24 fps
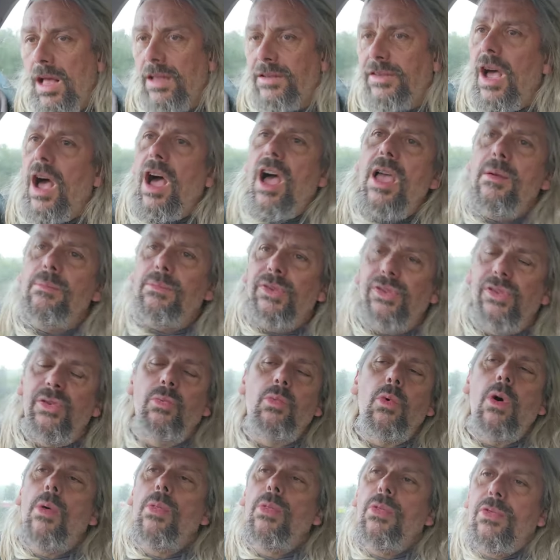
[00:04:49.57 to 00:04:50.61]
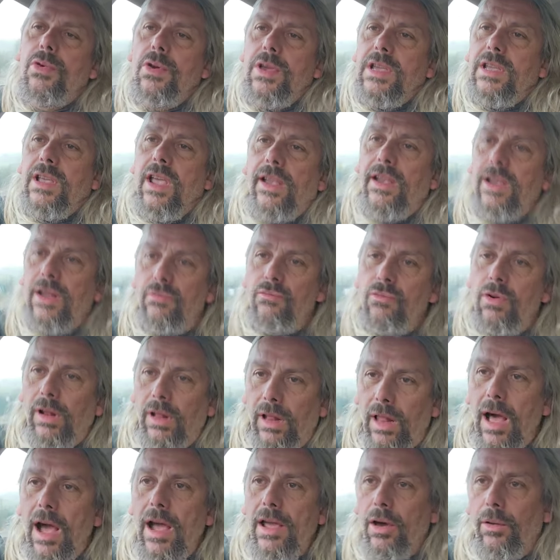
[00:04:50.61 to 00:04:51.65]
Time is the one thing you can
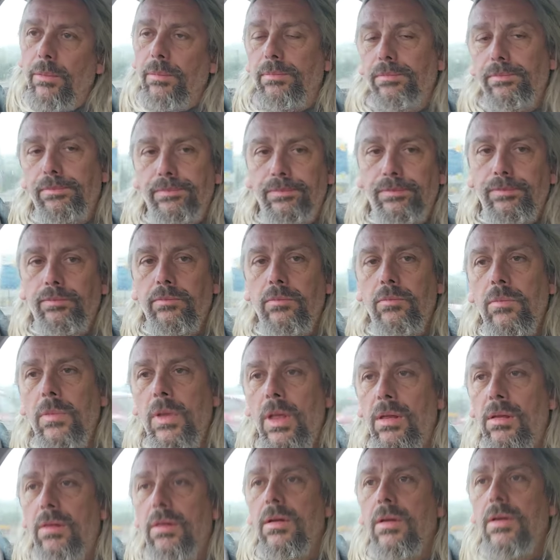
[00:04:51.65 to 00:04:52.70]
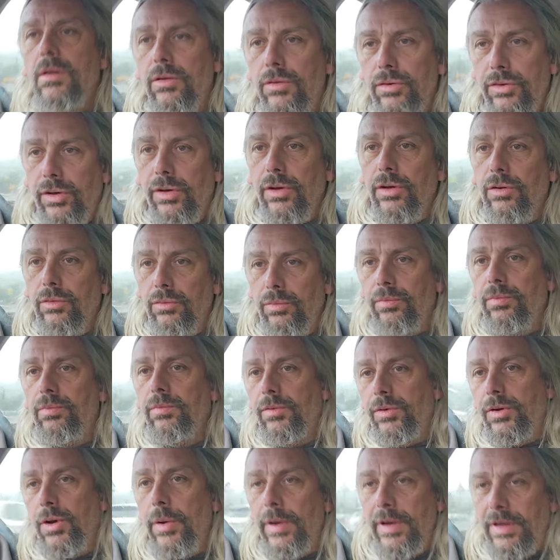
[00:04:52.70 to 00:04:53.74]
rely on to
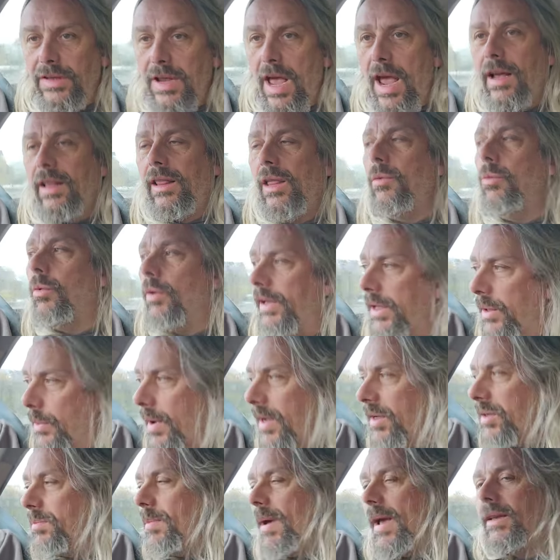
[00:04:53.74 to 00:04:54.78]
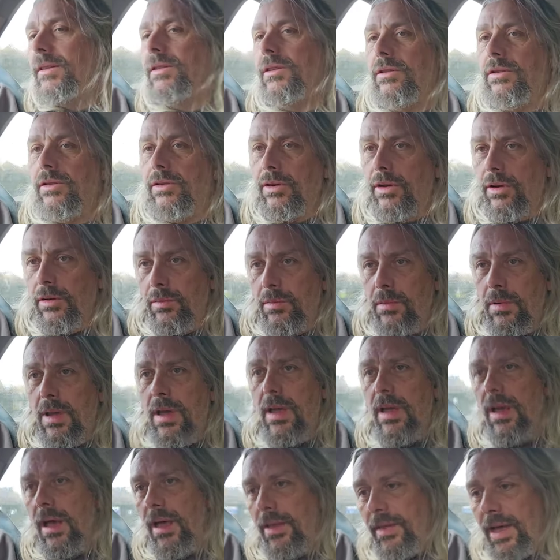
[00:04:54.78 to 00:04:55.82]
do exactly what you expect it to do.
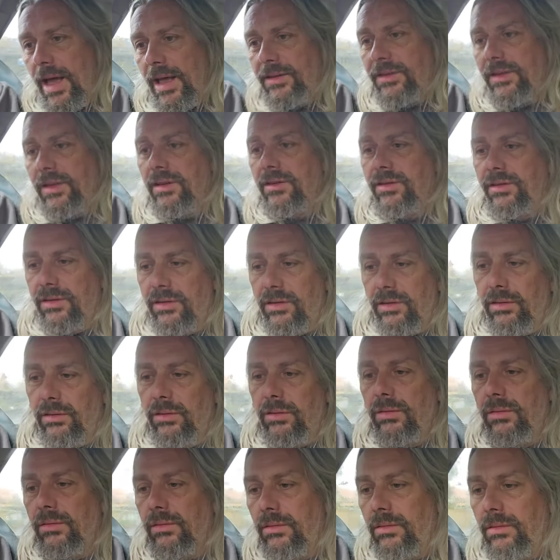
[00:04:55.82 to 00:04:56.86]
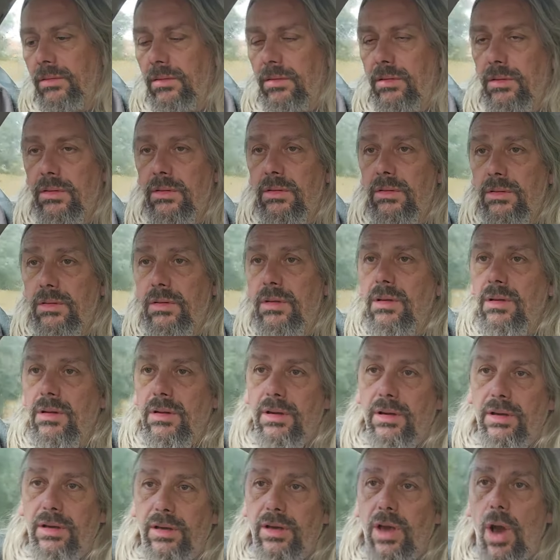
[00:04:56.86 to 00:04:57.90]
That is to
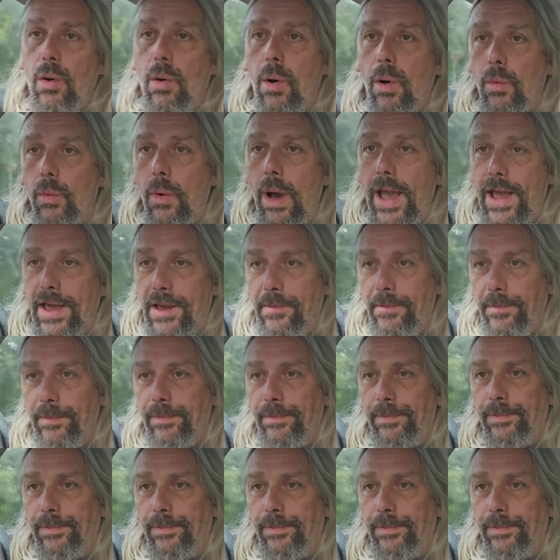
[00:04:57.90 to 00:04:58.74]
go away.